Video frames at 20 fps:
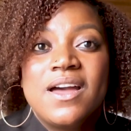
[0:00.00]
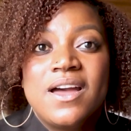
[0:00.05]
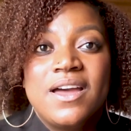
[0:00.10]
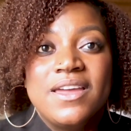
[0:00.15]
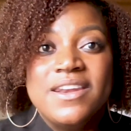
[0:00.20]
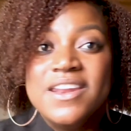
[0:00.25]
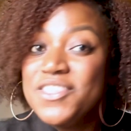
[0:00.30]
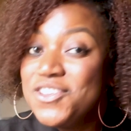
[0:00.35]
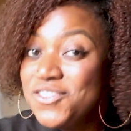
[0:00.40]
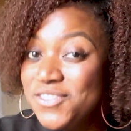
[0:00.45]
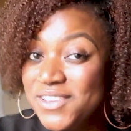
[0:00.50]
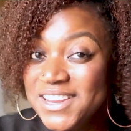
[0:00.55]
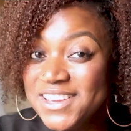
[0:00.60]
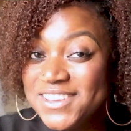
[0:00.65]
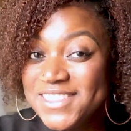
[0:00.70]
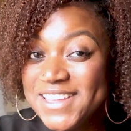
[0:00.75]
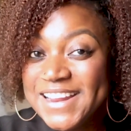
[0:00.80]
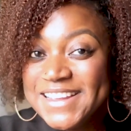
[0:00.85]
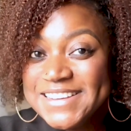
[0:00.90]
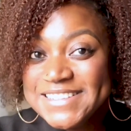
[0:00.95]
another video
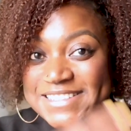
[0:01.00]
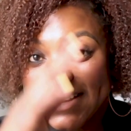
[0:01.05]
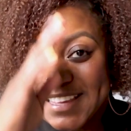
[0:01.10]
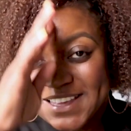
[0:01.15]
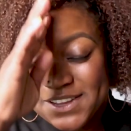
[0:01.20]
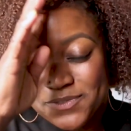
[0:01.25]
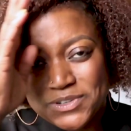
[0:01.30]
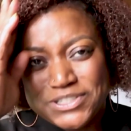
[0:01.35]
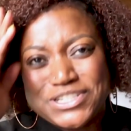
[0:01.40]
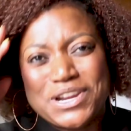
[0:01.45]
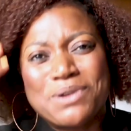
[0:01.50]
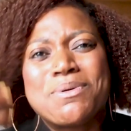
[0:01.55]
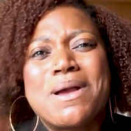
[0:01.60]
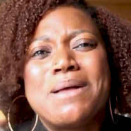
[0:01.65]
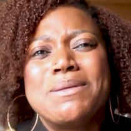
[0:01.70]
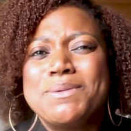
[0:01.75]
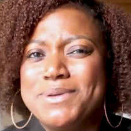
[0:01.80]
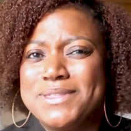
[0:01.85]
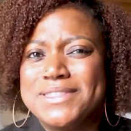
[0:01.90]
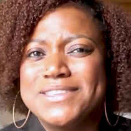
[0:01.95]
that I did, which I'll
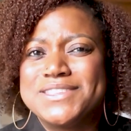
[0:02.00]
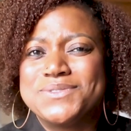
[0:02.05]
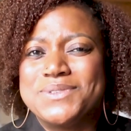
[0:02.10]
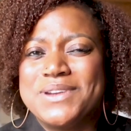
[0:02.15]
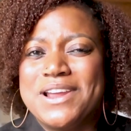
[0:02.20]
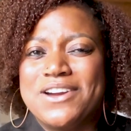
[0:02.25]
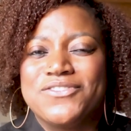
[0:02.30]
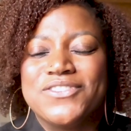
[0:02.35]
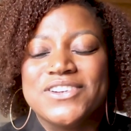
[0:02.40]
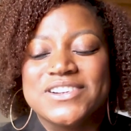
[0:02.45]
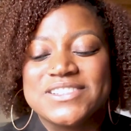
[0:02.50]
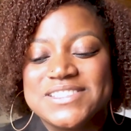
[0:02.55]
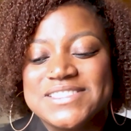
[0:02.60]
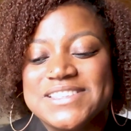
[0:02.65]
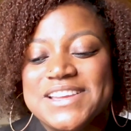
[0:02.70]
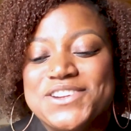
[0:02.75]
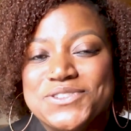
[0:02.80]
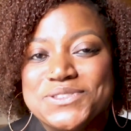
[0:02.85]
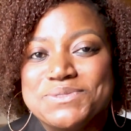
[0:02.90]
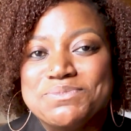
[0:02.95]
probably put this one out first because
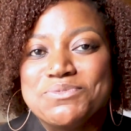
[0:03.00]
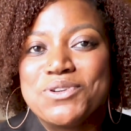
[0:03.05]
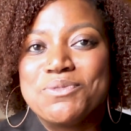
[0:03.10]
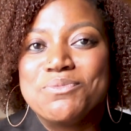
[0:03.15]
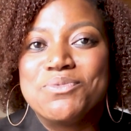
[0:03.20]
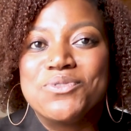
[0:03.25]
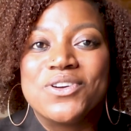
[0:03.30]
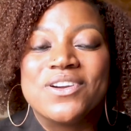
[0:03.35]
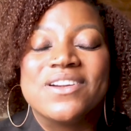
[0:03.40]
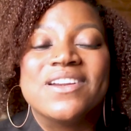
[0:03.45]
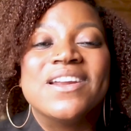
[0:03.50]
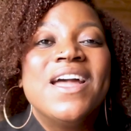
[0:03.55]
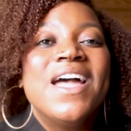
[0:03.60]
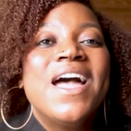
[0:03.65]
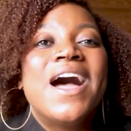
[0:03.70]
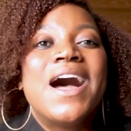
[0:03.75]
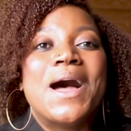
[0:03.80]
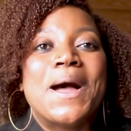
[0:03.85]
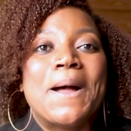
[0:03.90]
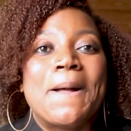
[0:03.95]
I know it's more important,
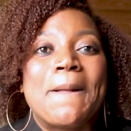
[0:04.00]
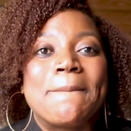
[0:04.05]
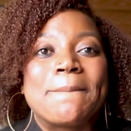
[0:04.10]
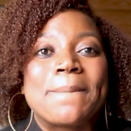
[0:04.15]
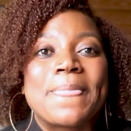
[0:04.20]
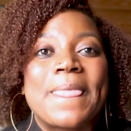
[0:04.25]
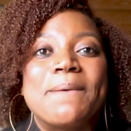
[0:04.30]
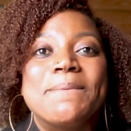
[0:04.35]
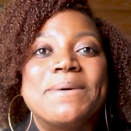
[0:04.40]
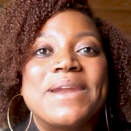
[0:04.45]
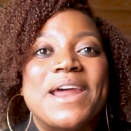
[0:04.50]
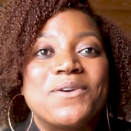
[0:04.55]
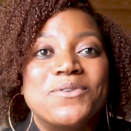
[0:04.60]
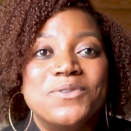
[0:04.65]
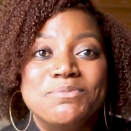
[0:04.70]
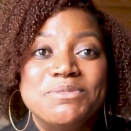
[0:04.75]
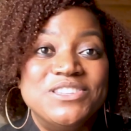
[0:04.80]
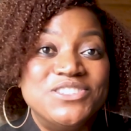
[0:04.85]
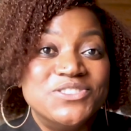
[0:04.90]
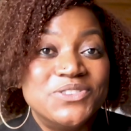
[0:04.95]
but I
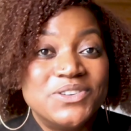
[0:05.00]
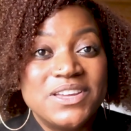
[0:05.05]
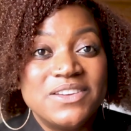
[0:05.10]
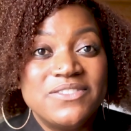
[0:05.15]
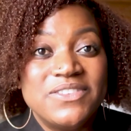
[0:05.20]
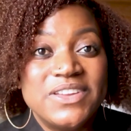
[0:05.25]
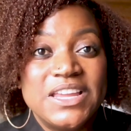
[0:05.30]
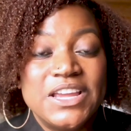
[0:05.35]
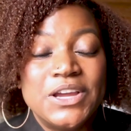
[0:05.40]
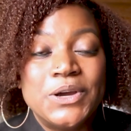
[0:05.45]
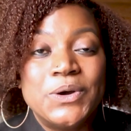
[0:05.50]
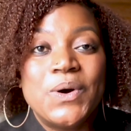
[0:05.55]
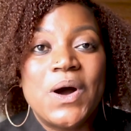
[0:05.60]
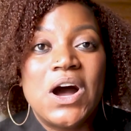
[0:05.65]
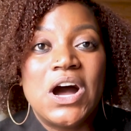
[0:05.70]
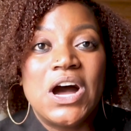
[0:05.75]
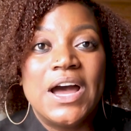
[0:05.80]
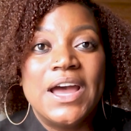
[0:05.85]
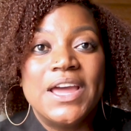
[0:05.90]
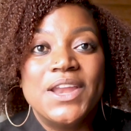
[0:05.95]
will be doing a video
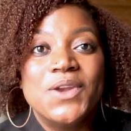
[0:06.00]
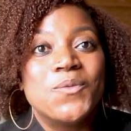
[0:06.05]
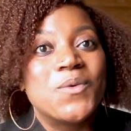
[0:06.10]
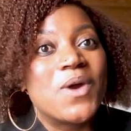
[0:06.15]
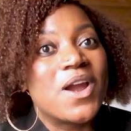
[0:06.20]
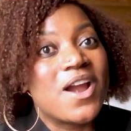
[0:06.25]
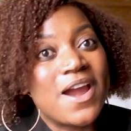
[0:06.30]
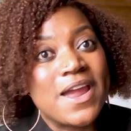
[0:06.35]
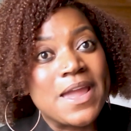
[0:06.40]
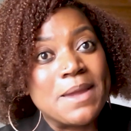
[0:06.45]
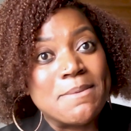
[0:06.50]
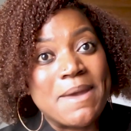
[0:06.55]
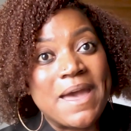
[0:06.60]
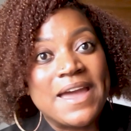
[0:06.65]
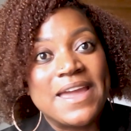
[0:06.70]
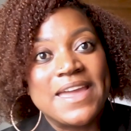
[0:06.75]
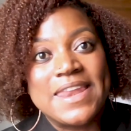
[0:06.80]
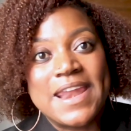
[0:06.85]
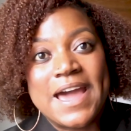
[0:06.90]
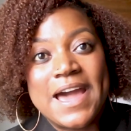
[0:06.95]
on where I am
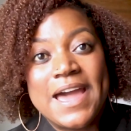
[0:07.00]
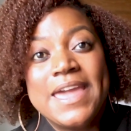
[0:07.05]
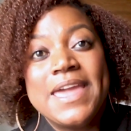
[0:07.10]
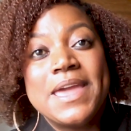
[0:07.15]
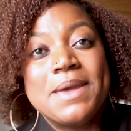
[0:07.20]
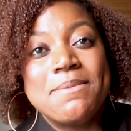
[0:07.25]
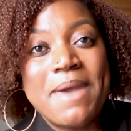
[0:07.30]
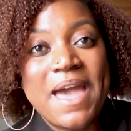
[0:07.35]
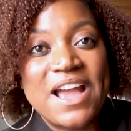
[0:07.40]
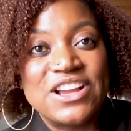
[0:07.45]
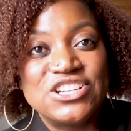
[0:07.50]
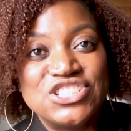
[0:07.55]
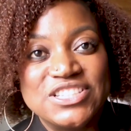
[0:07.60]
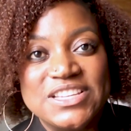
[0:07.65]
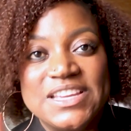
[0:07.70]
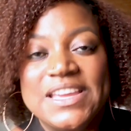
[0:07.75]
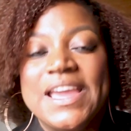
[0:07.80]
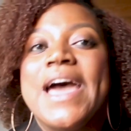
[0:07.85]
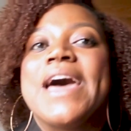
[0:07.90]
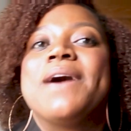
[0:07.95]
at, and I am
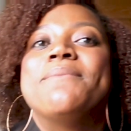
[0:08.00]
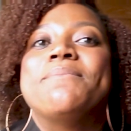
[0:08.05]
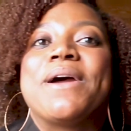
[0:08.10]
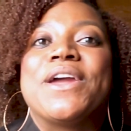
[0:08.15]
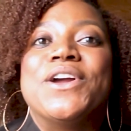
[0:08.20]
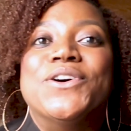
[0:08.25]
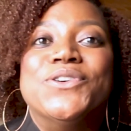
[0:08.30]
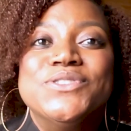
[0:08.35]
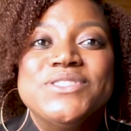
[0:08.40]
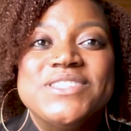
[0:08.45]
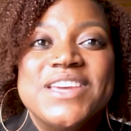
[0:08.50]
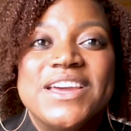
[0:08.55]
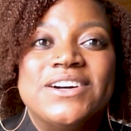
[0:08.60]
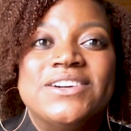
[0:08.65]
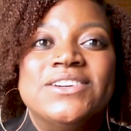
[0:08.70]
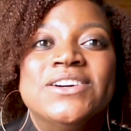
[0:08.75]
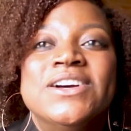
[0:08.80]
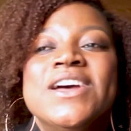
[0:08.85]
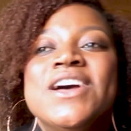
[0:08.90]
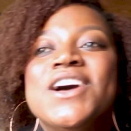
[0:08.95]
actually at my
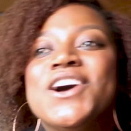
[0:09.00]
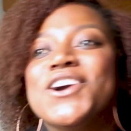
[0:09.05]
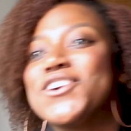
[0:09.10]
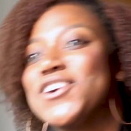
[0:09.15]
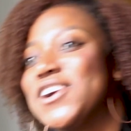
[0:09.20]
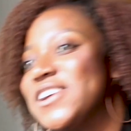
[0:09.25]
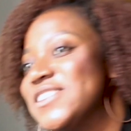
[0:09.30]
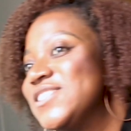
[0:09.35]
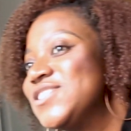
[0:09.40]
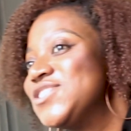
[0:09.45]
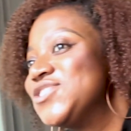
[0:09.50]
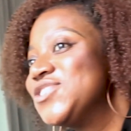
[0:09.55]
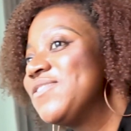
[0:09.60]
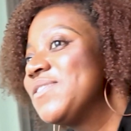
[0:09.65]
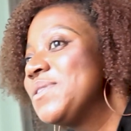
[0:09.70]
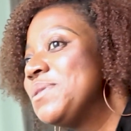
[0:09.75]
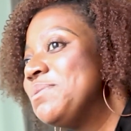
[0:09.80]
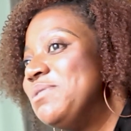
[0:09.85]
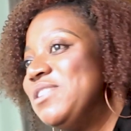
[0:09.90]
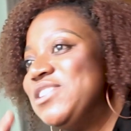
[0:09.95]
hotel across the street
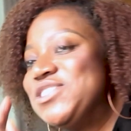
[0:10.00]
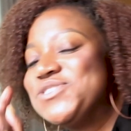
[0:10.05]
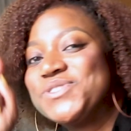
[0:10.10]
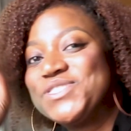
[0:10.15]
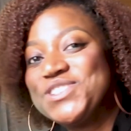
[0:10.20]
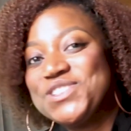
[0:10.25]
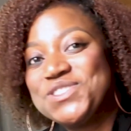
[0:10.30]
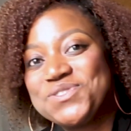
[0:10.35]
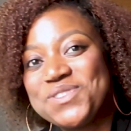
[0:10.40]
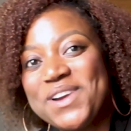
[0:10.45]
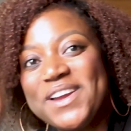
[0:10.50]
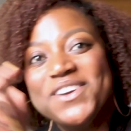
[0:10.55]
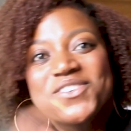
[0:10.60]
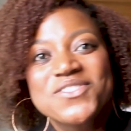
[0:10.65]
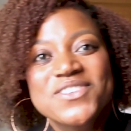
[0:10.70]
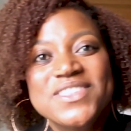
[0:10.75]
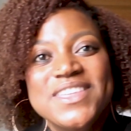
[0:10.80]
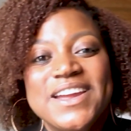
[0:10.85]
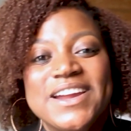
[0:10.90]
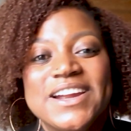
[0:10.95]
from the beach, which is right
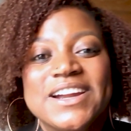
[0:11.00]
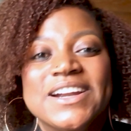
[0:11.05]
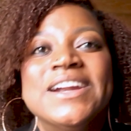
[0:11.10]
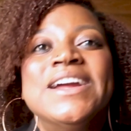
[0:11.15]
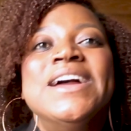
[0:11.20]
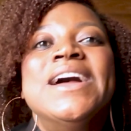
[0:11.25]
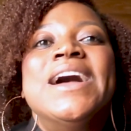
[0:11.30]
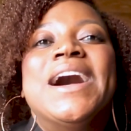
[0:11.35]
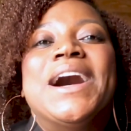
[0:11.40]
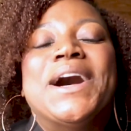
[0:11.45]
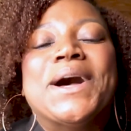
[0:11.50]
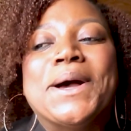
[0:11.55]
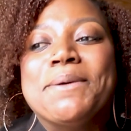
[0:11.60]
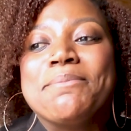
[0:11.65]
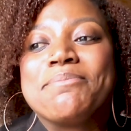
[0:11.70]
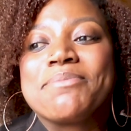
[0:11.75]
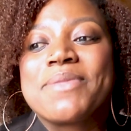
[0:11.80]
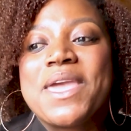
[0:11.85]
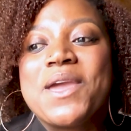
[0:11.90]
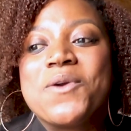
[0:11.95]
over there,
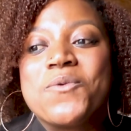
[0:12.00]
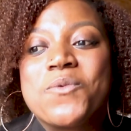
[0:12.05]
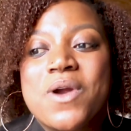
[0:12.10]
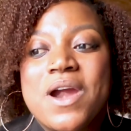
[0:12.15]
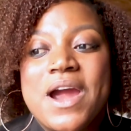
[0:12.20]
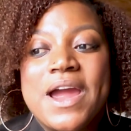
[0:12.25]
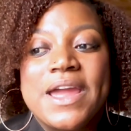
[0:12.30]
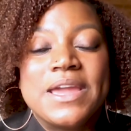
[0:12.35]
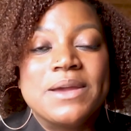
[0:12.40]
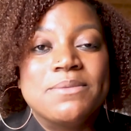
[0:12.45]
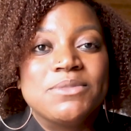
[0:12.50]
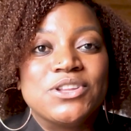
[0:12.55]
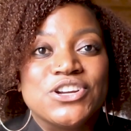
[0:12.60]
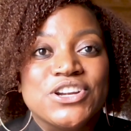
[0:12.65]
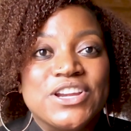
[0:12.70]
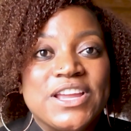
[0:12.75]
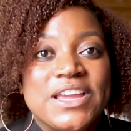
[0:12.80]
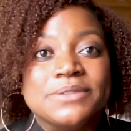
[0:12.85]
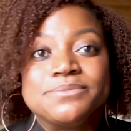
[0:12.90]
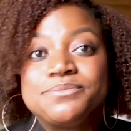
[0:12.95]
and where I am
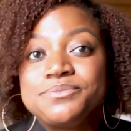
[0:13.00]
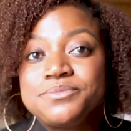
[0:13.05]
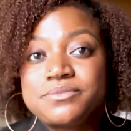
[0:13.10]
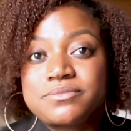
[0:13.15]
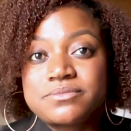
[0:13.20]
learning